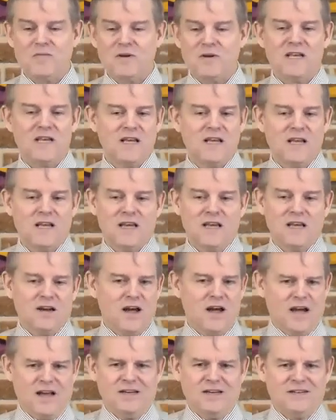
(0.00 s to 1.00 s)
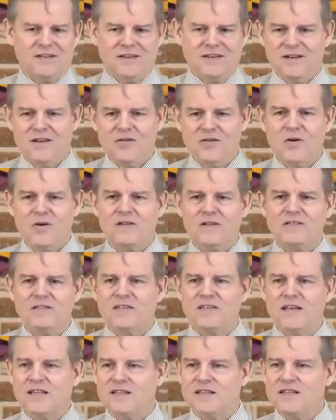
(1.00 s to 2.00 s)
And, you know, I didn't know what to
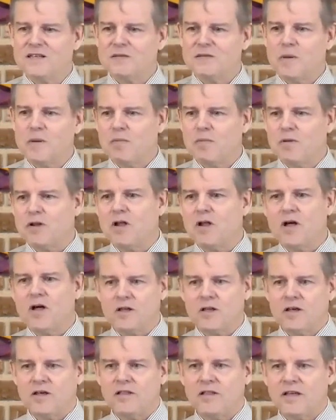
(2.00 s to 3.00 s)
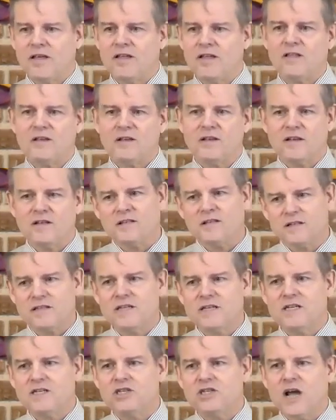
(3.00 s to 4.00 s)
say to these people at all. The, the, the, the
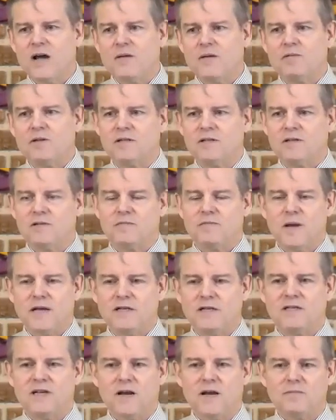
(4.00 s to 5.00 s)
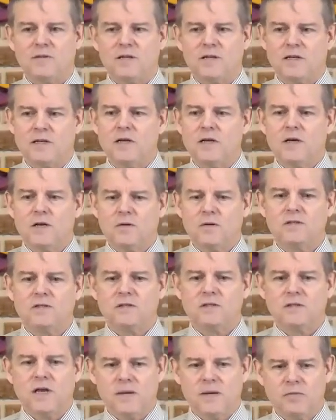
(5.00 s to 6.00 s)
lead chaplain, the paid chaplain,
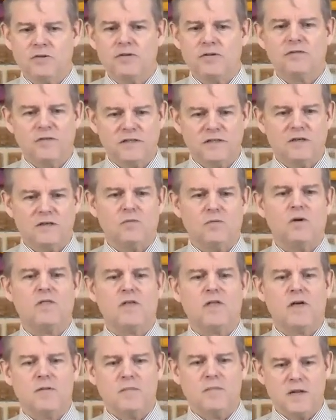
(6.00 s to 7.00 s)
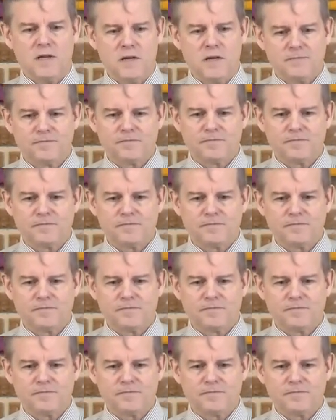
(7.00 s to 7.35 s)
was able to visit with them and